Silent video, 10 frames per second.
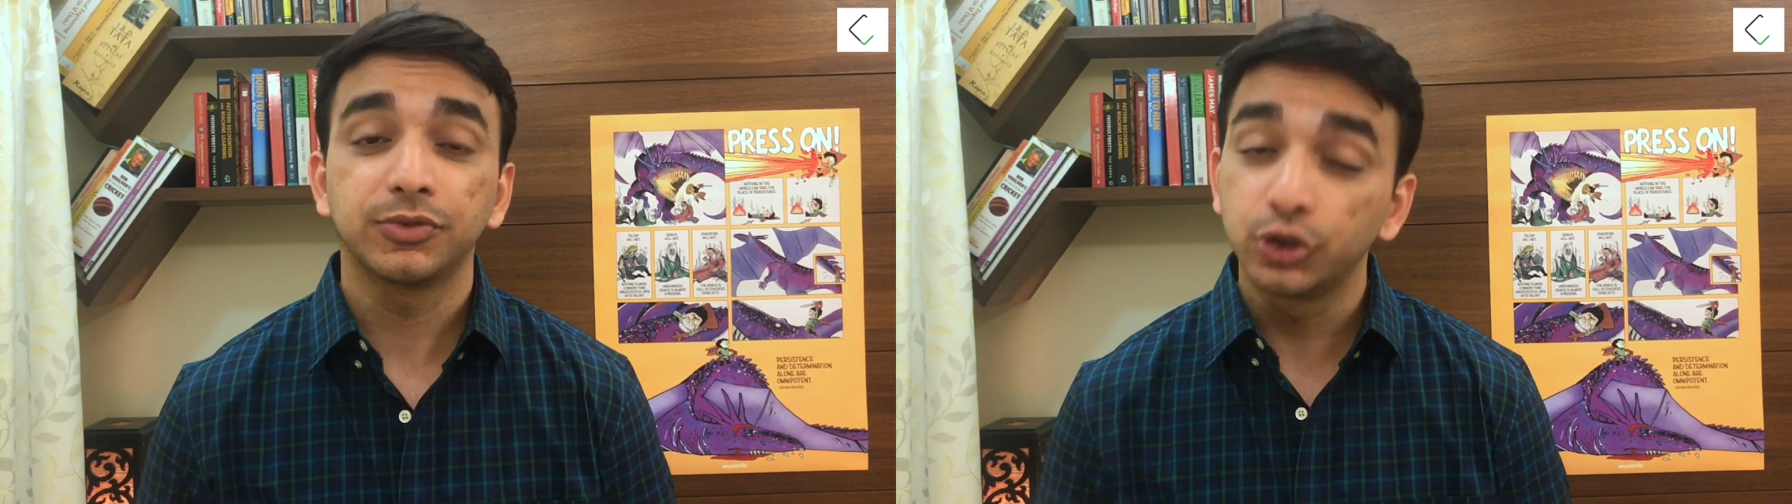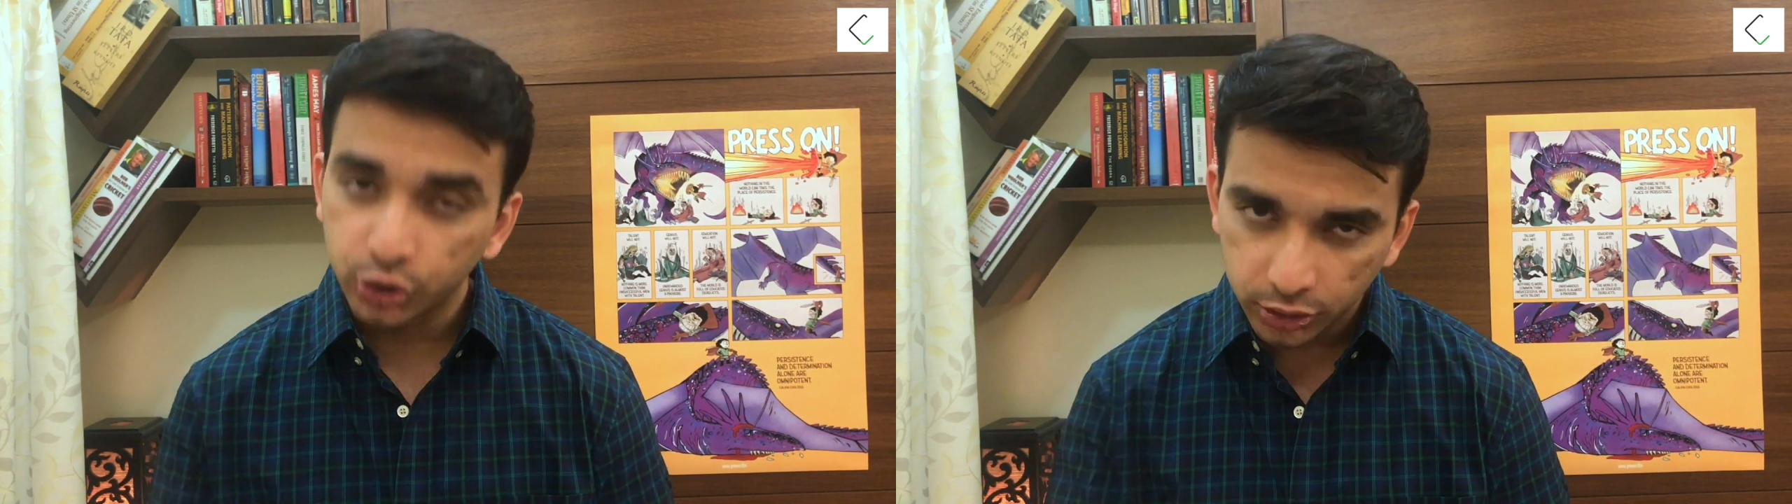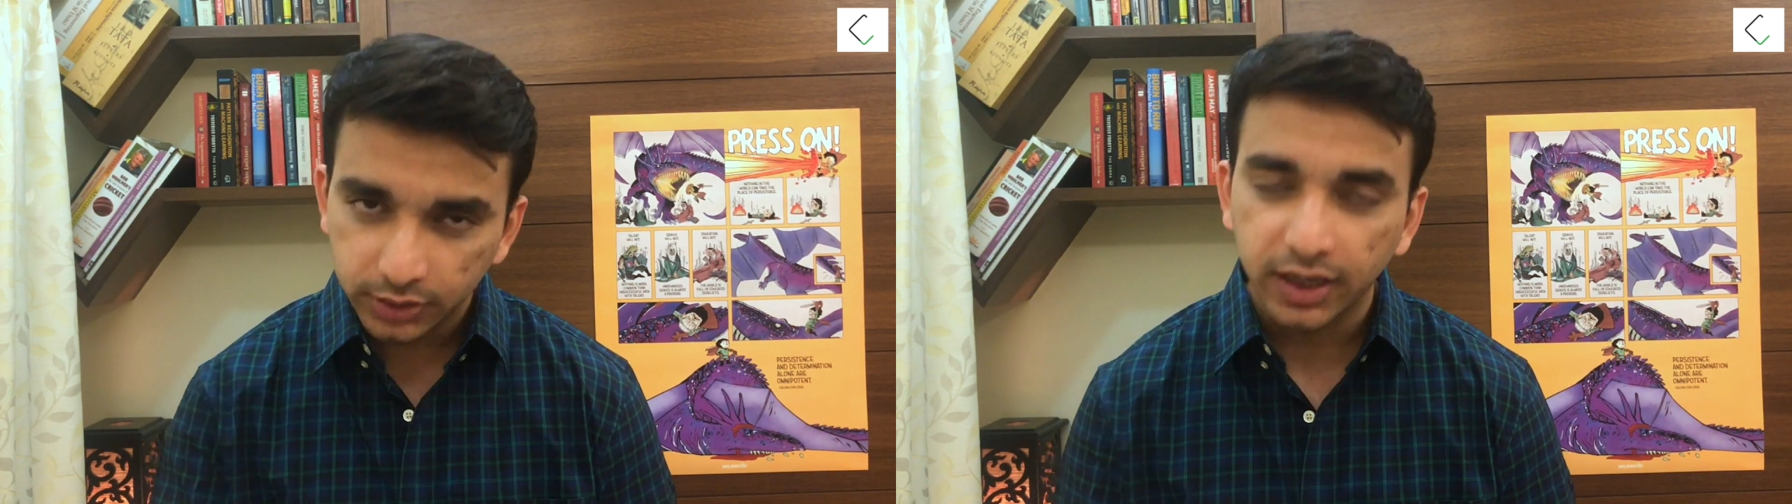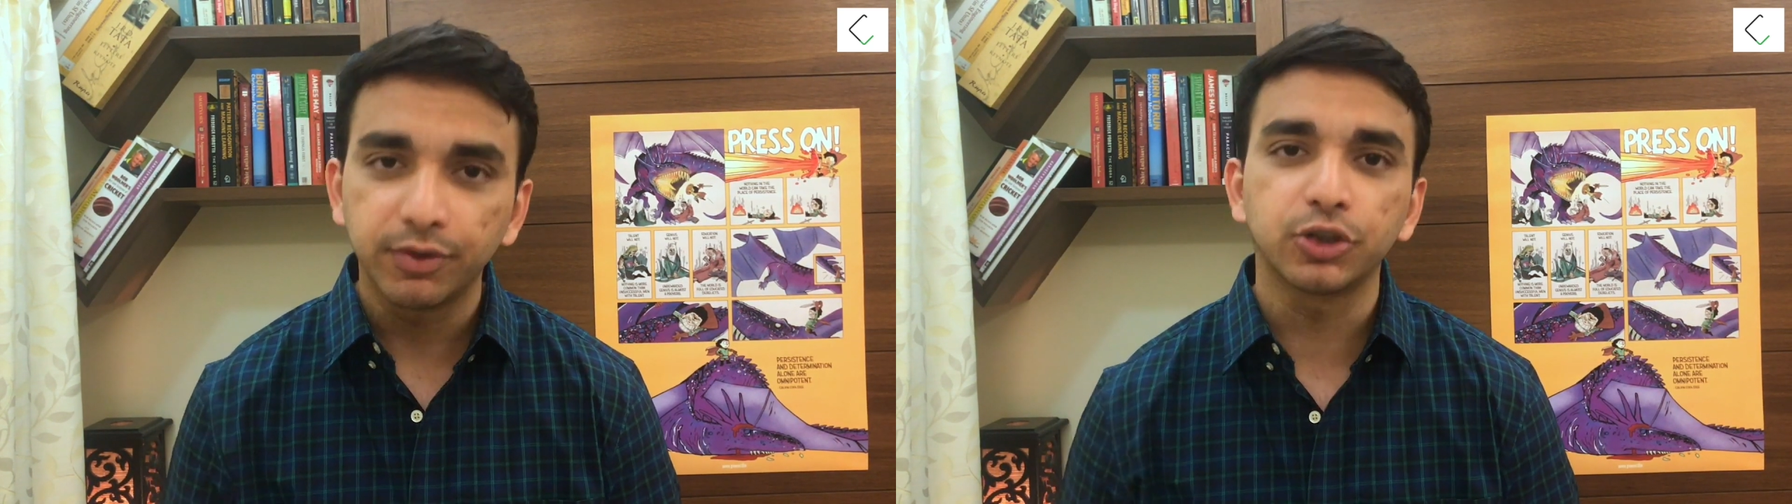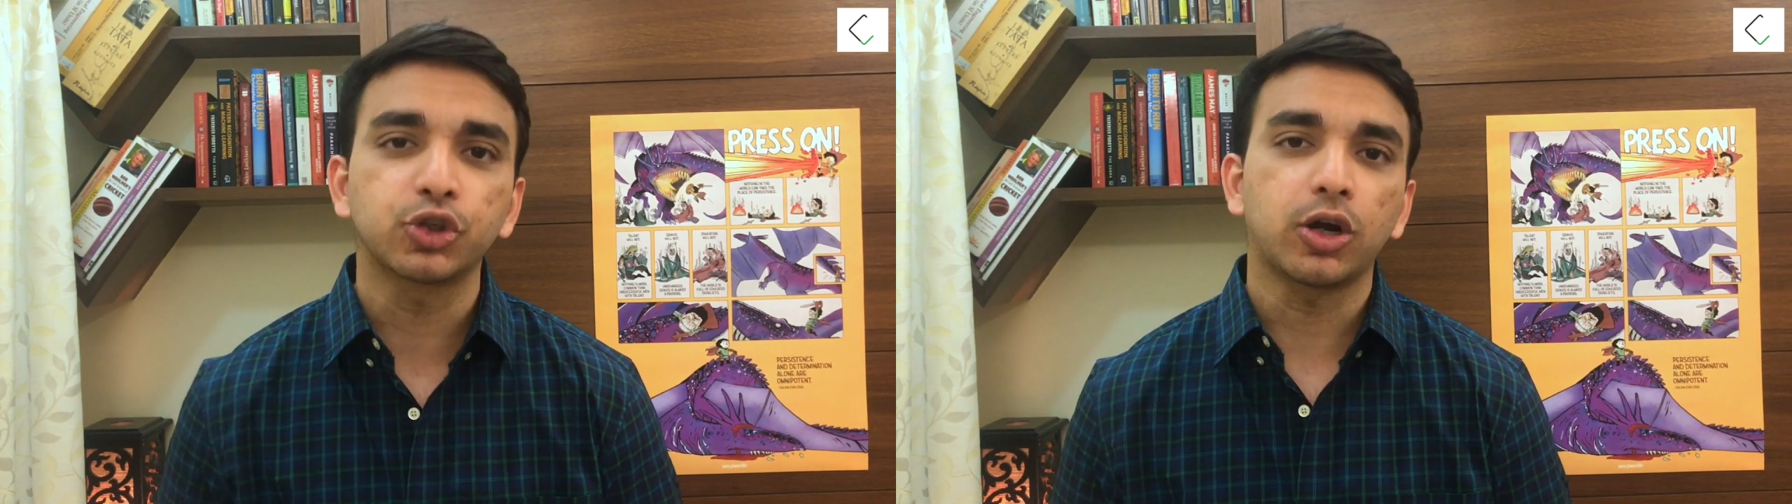You should give
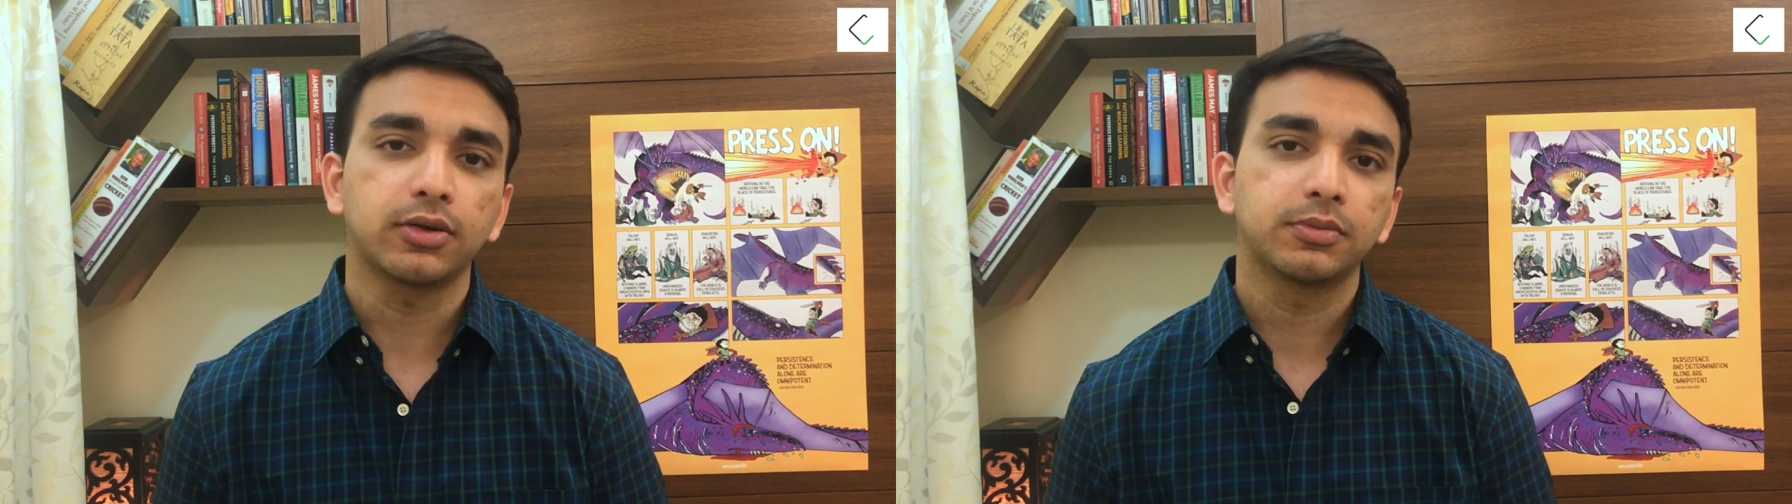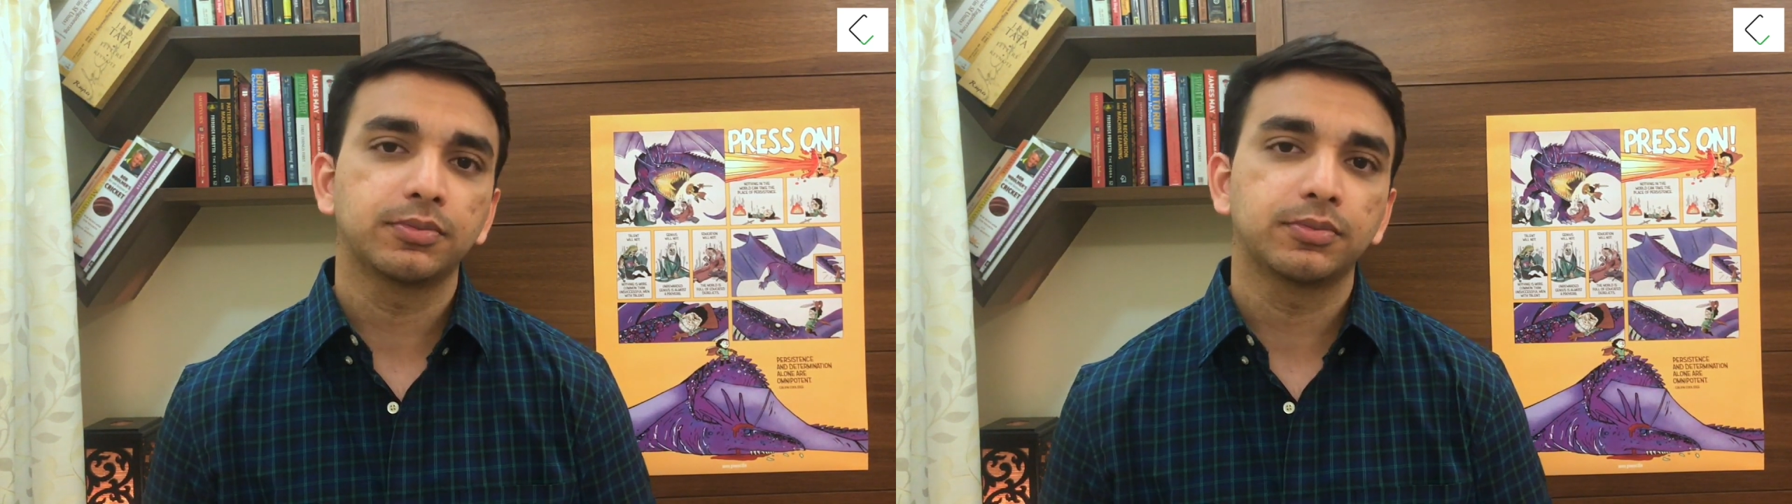it a shot.